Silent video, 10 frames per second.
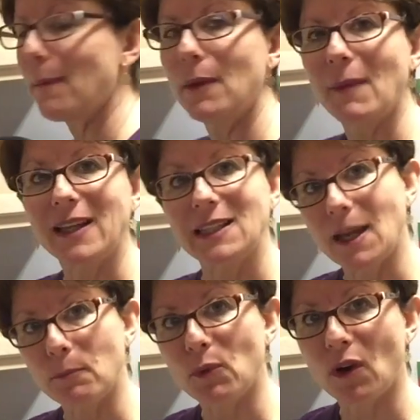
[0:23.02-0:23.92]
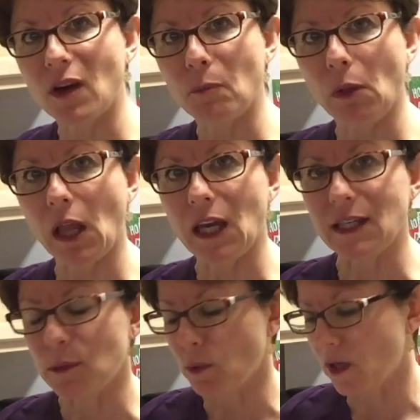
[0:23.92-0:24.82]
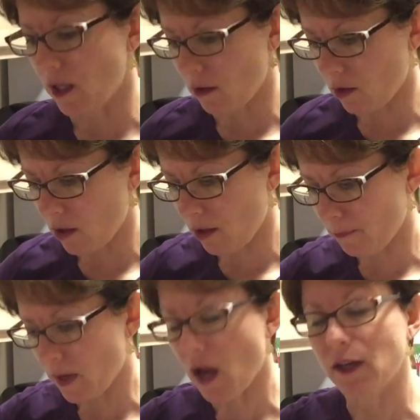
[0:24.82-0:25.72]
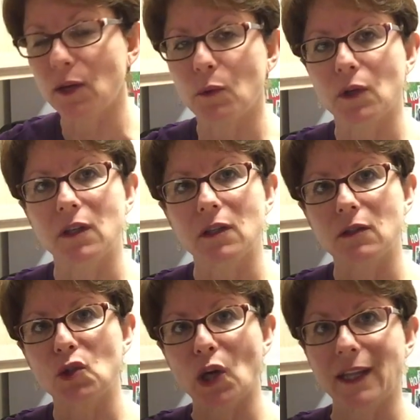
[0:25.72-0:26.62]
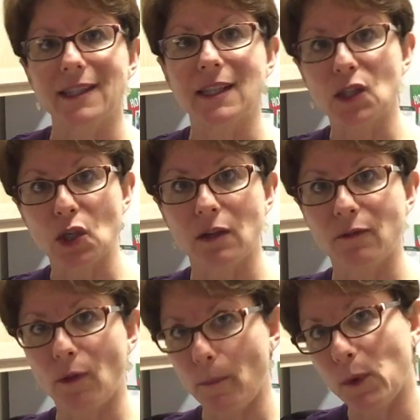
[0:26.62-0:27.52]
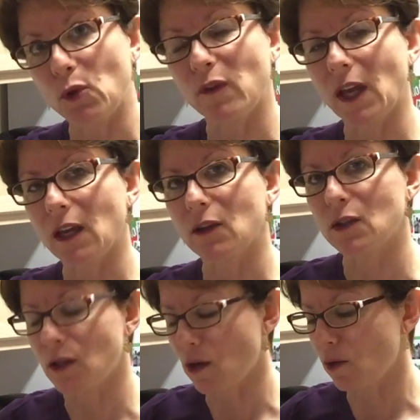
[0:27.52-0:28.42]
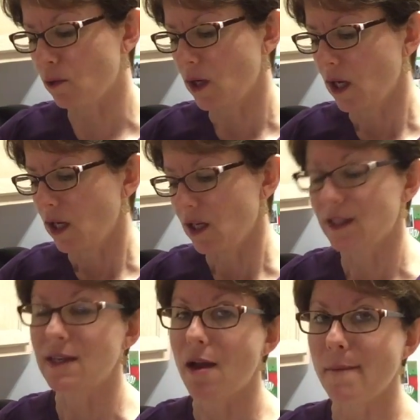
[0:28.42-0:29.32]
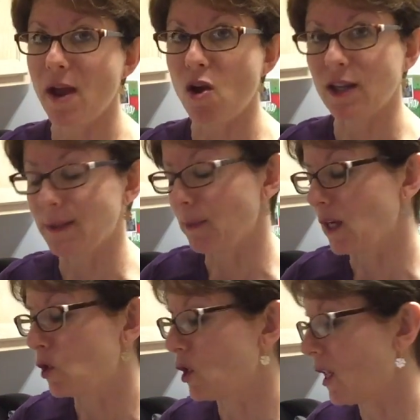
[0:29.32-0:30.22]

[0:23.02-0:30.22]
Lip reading: in my temporary place. We're in our condo. We're in transition from moving, so it's not my awesome kitchen